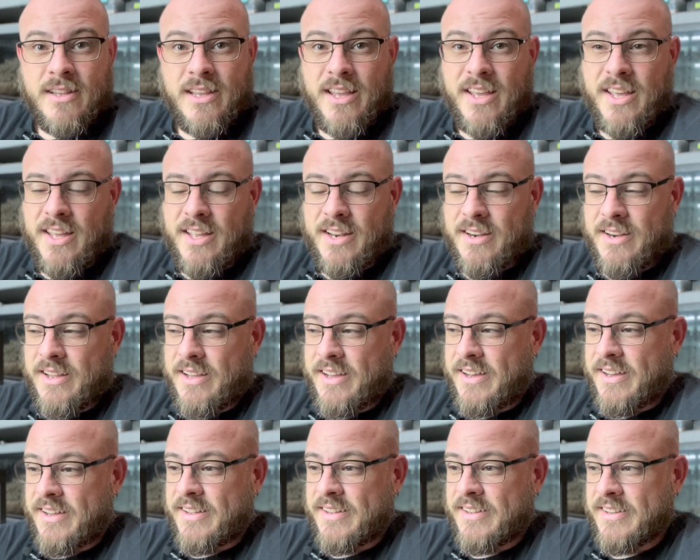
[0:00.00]
And
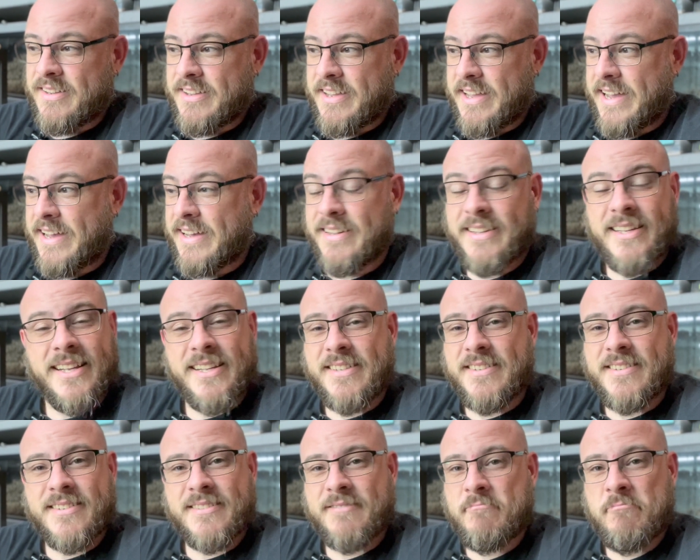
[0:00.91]
yeah,
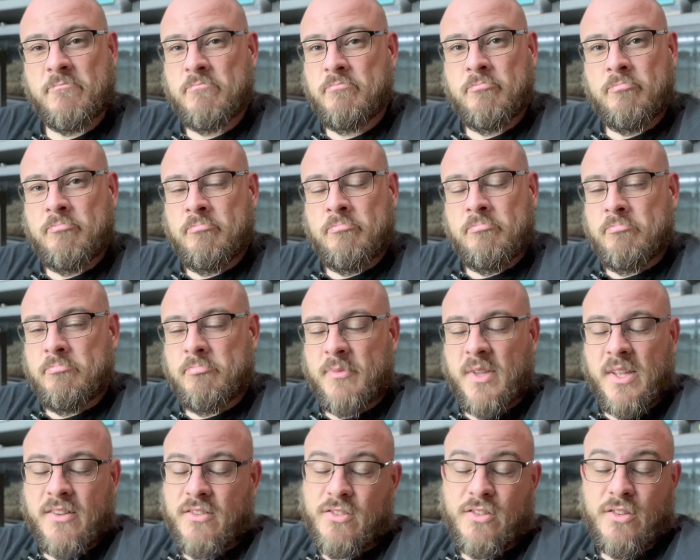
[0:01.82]
it's
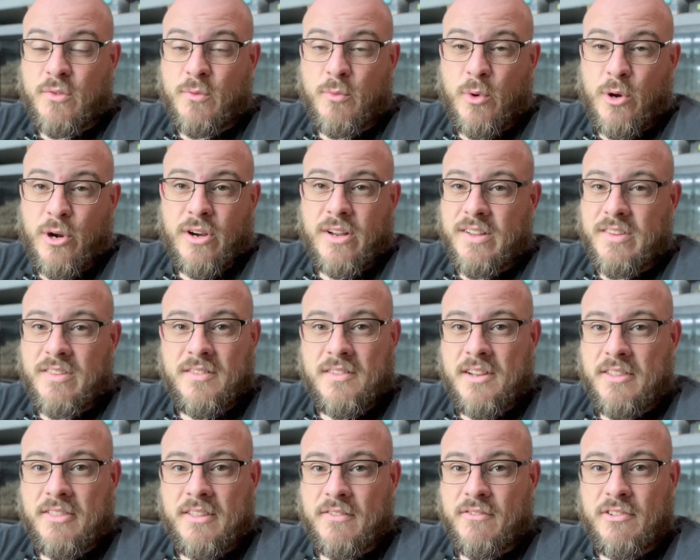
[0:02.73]
just work. It's
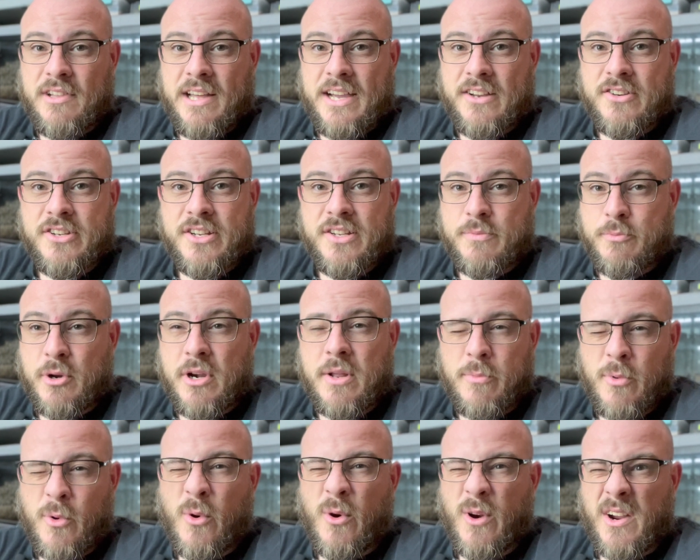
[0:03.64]
nothing flashy. It's pretty
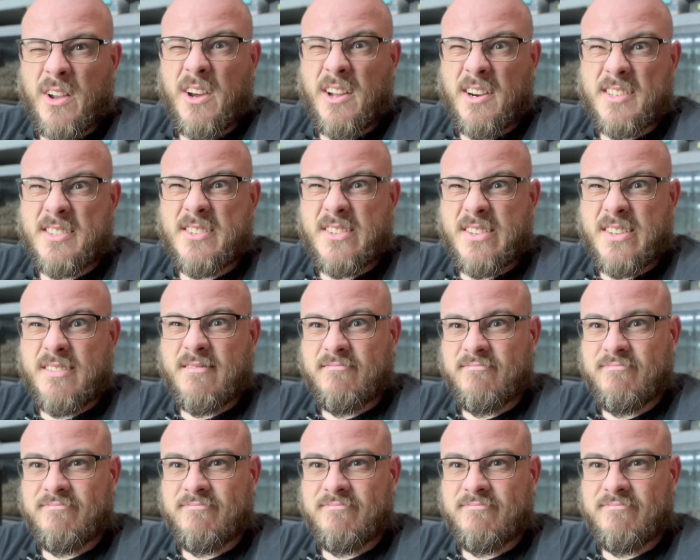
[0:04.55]
boring, honestly.